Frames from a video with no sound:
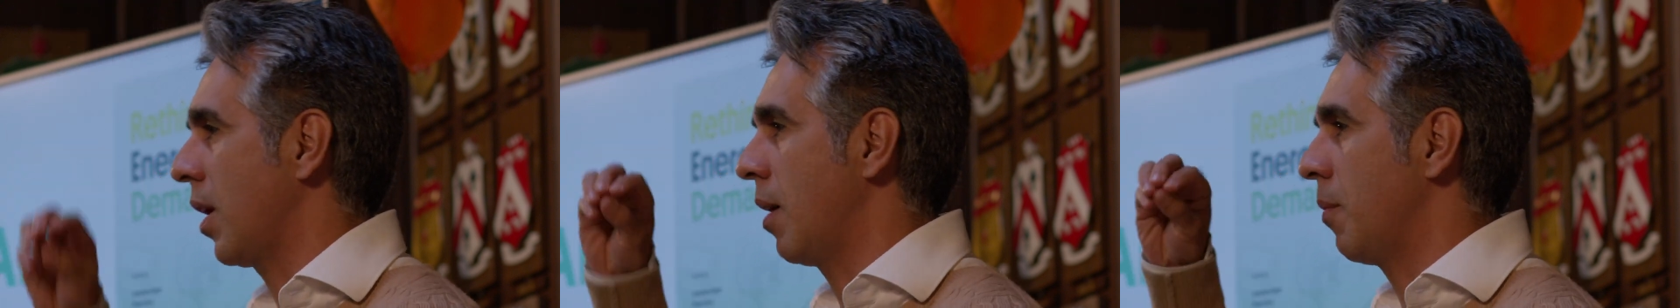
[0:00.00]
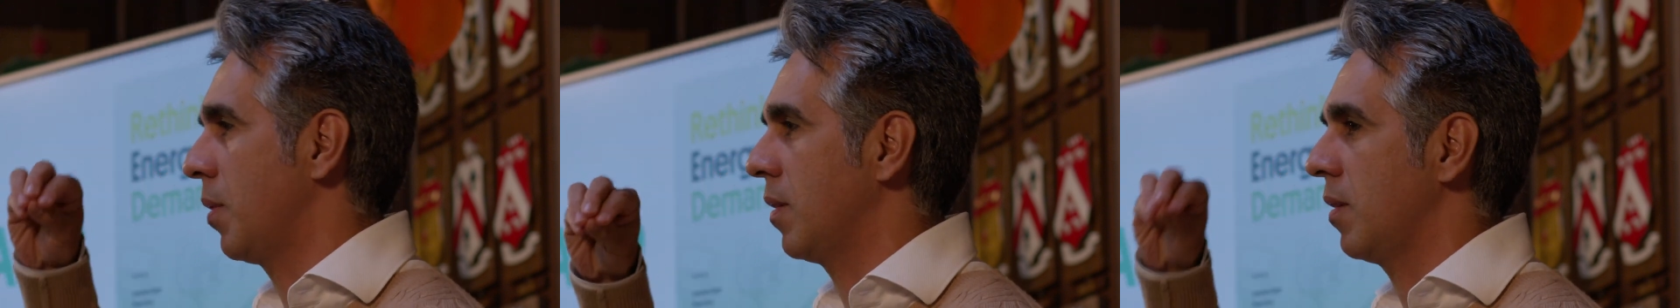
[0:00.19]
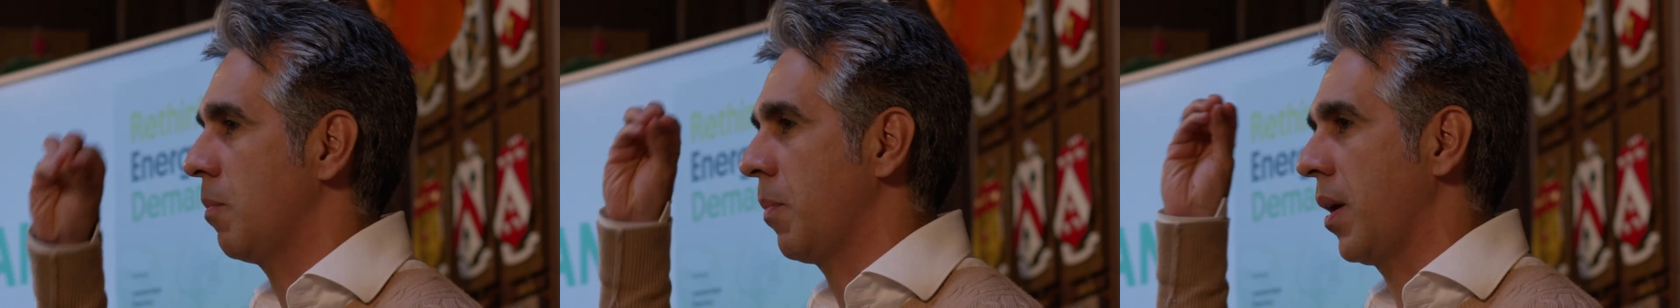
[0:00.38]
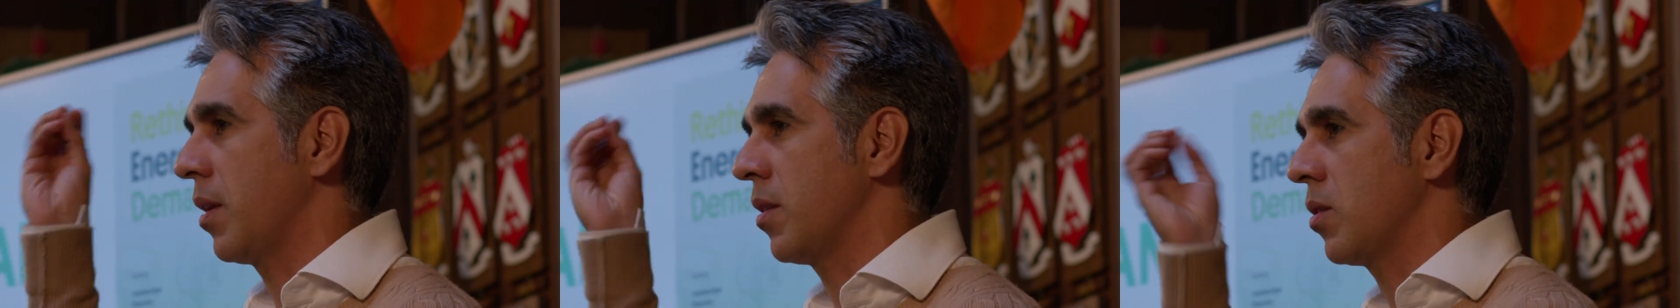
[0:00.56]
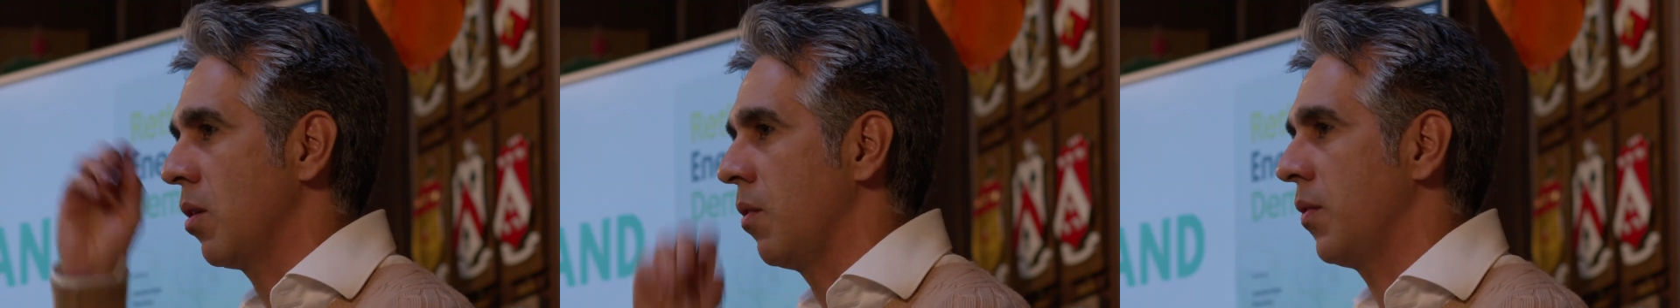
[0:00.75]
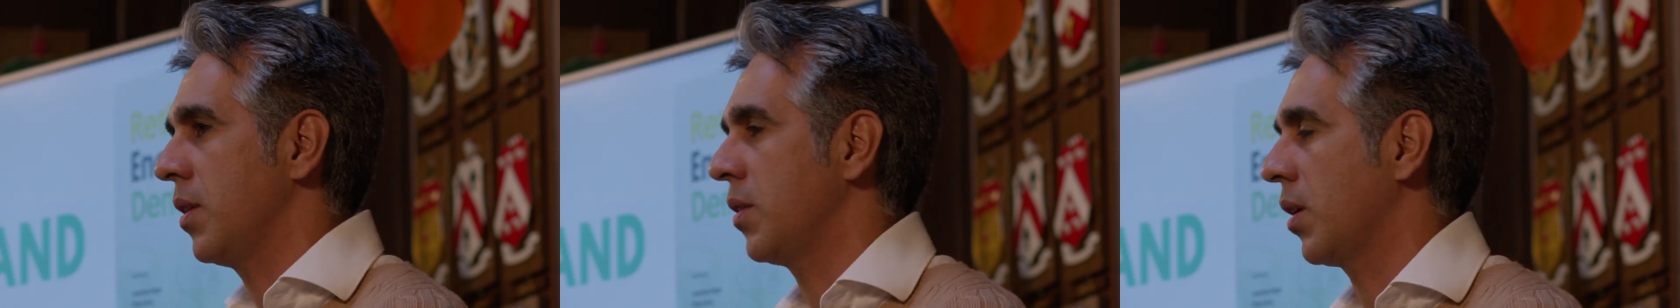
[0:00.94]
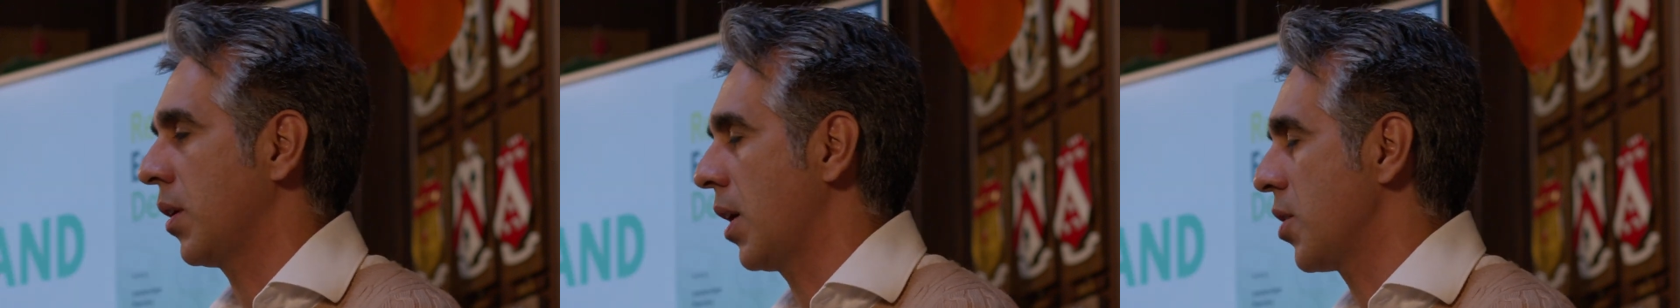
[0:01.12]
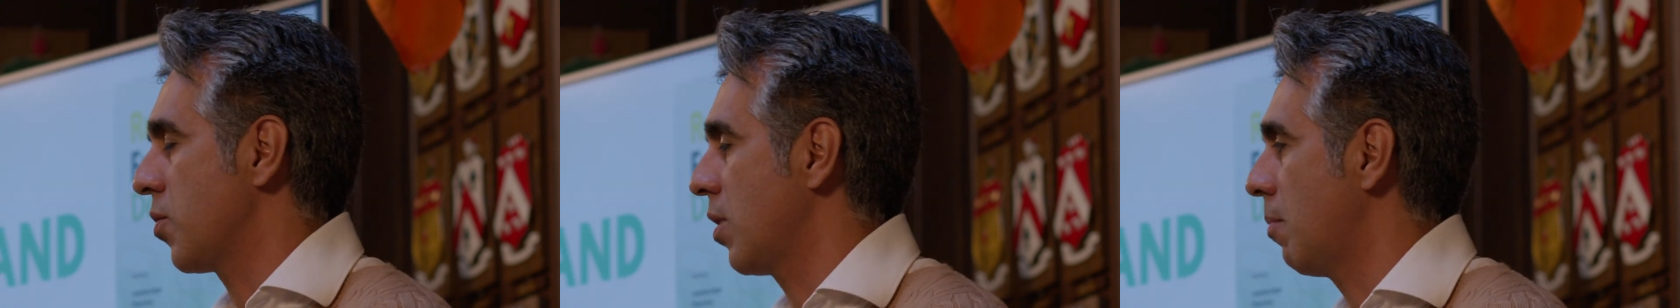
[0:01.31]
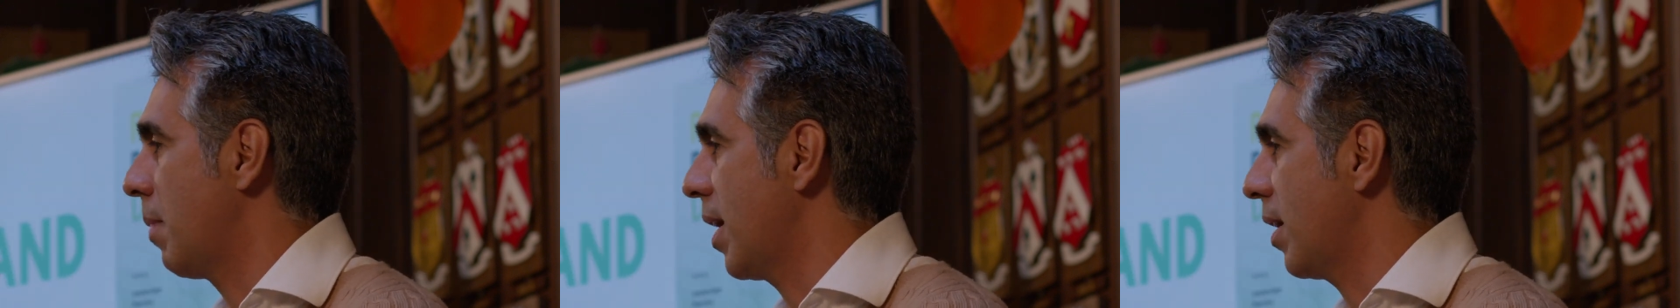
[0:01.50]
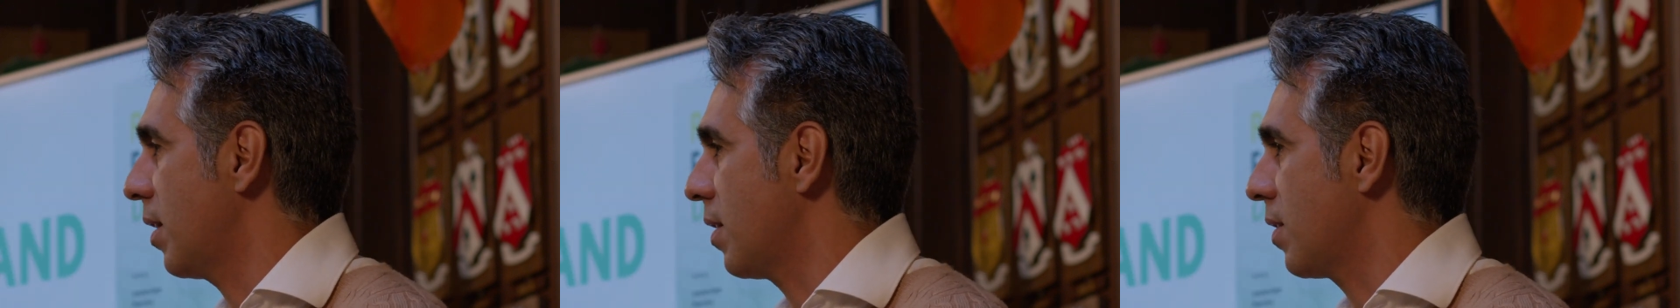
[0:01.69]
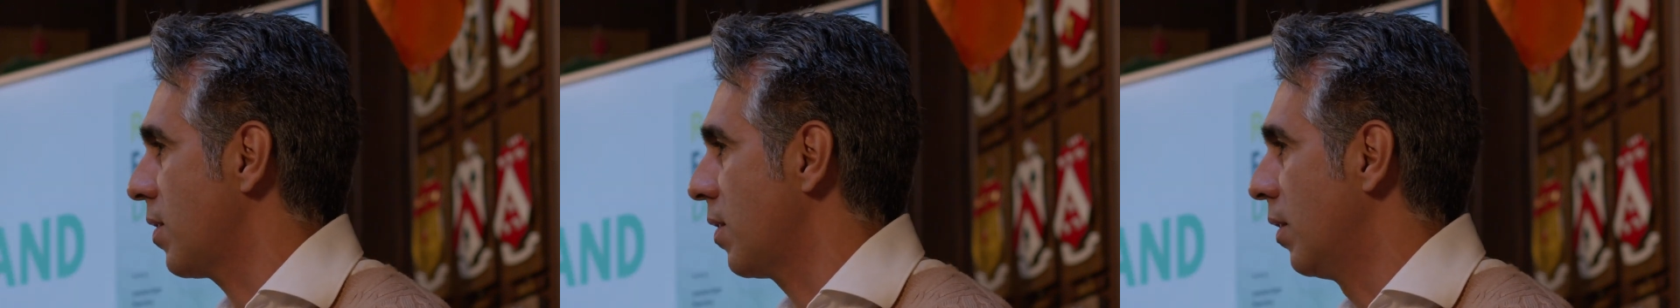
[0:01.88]
everything depends on the international
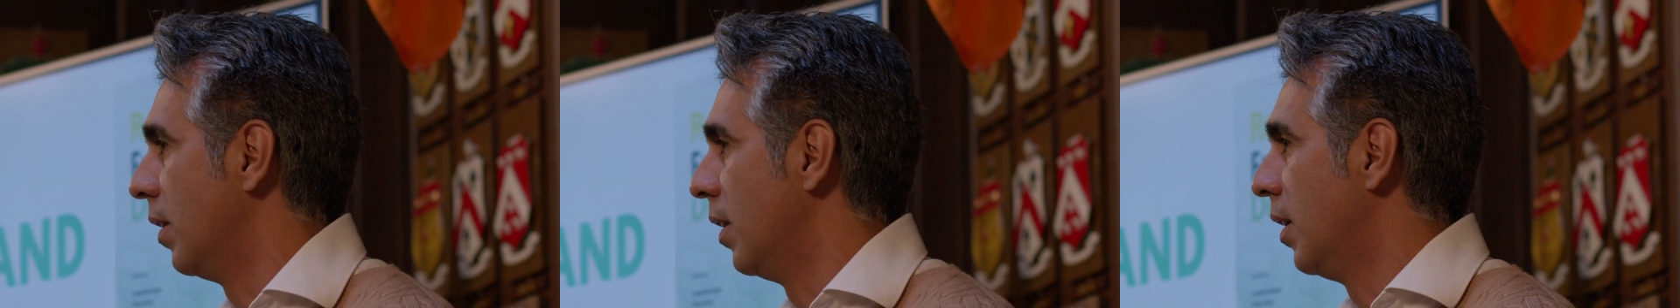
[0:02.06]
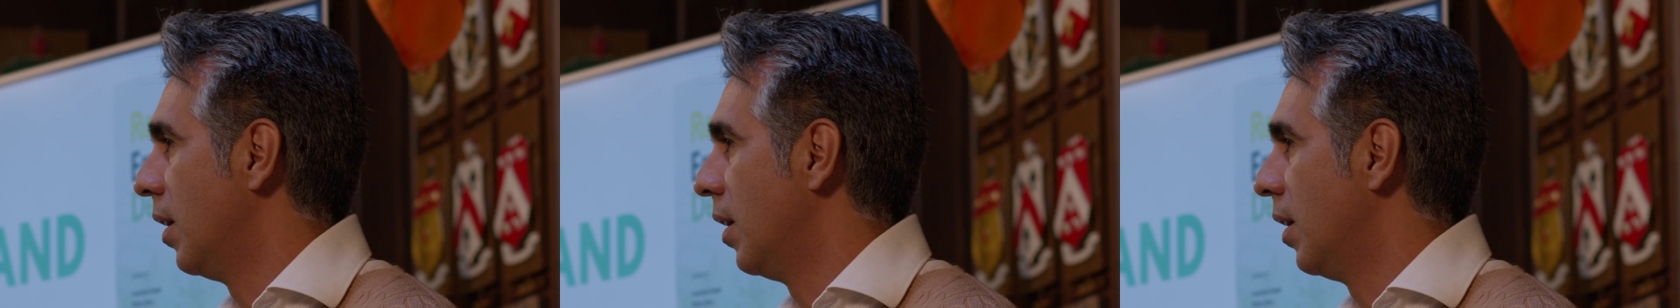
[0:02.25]
markets.